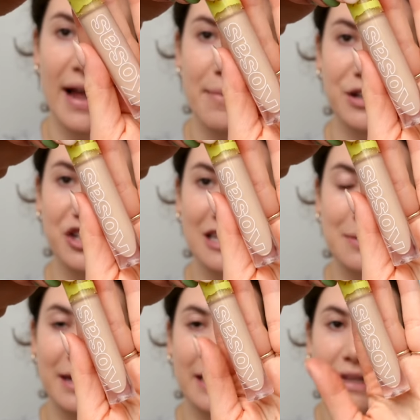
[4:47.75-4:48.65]
I mentioned at the
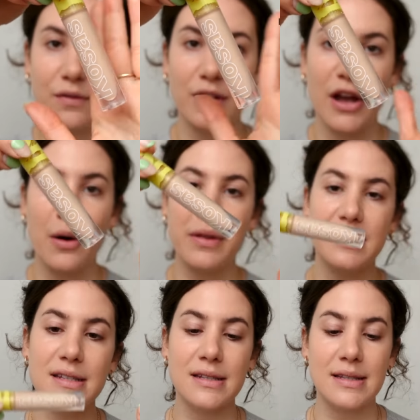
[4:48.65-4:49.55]
beginning of the video,
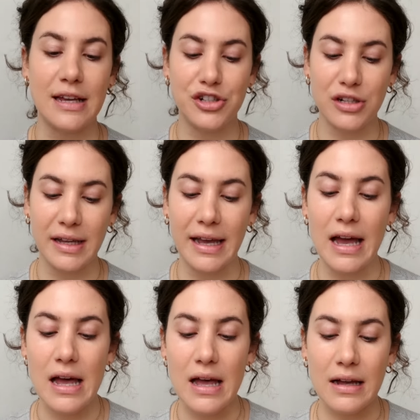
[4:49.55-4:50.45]
this is essentially
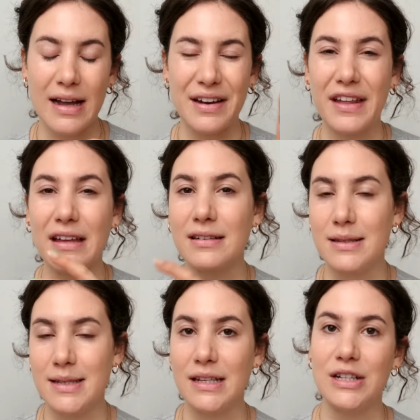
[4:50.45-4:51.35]
kind of like a
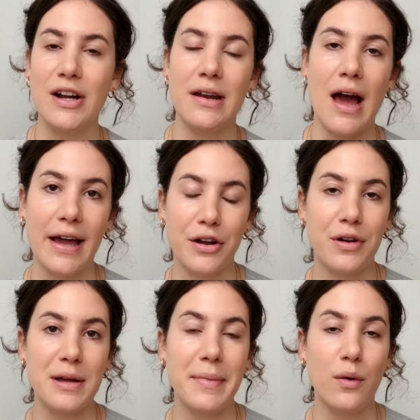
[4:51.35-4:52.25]
concealer and eye
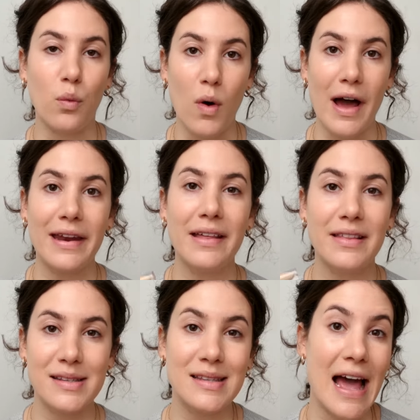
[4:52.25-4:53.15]
cream in one.
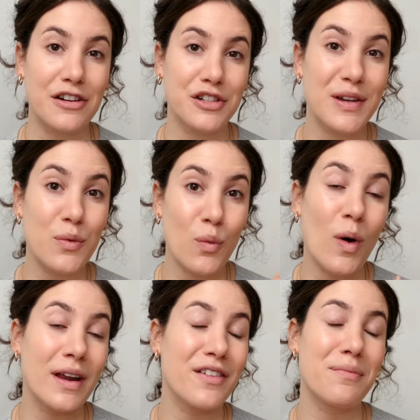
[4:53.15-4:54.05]
This is actually
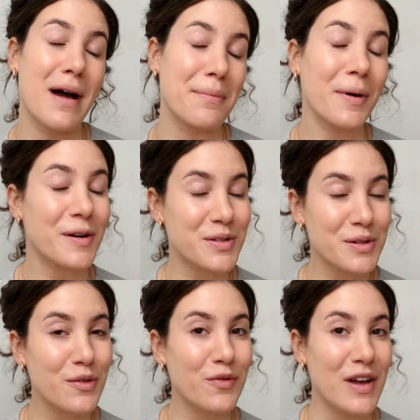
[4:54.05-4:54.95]
one of my
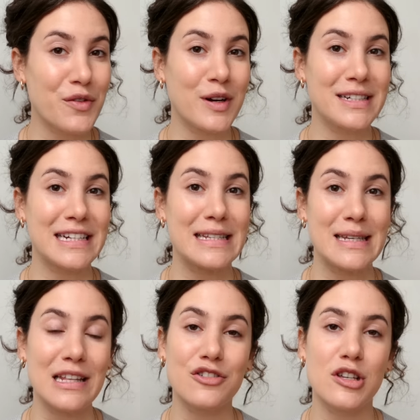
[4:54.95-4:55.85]
personal favorite
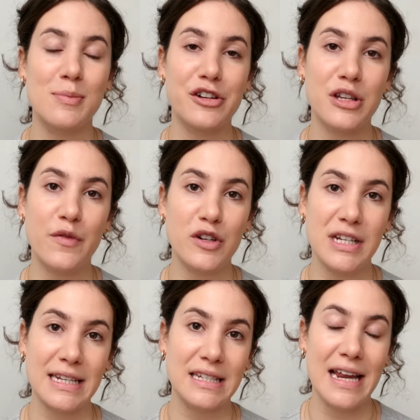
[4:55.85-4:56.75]
concealers, especially for
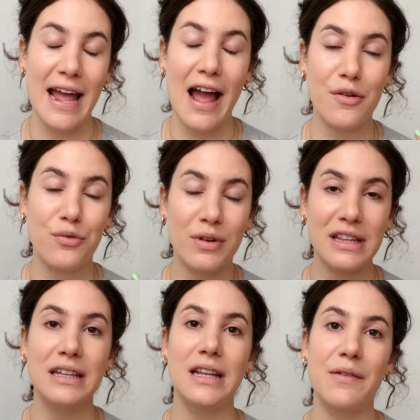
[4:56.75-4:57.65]
day to day. I
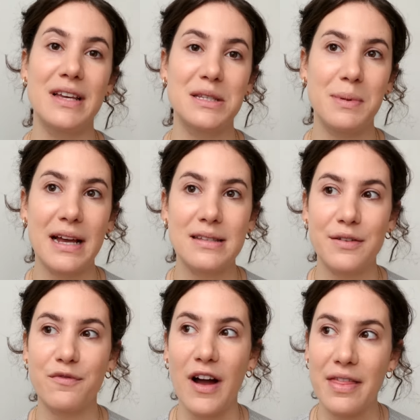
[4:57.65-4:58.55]
really love this because I
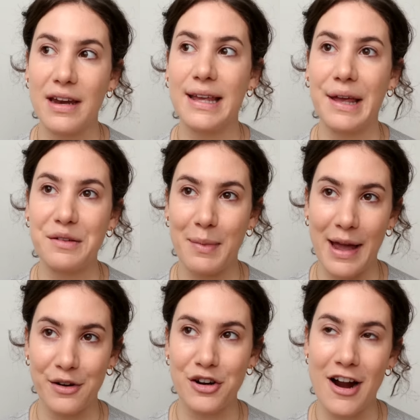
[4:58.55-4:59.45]
find that it gives
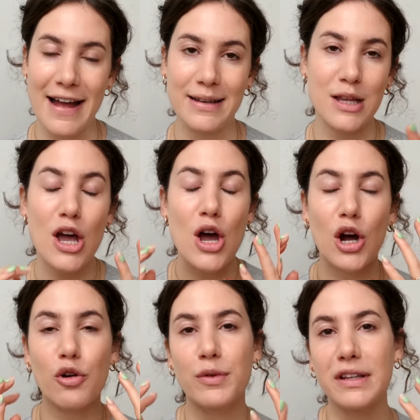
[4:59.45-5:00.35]
my under eyes
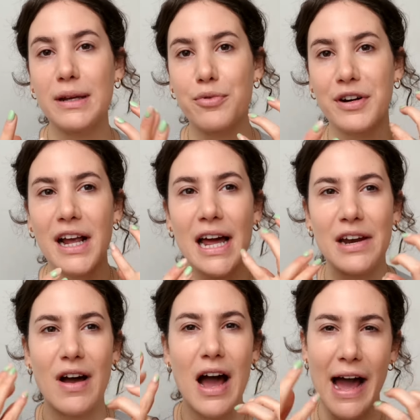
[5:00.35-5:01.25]
a really pretty kind
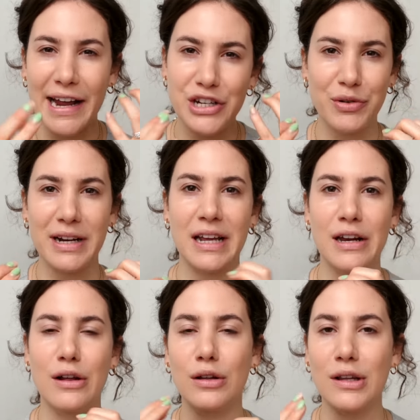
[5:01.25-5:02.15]
of
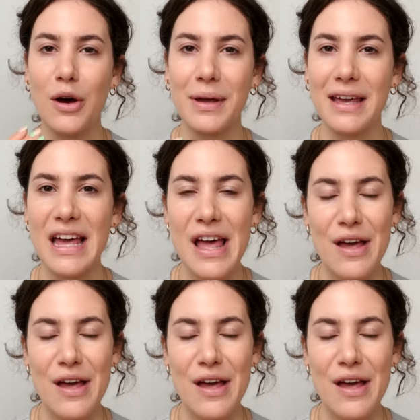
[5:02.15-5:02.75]
hydrated, glowy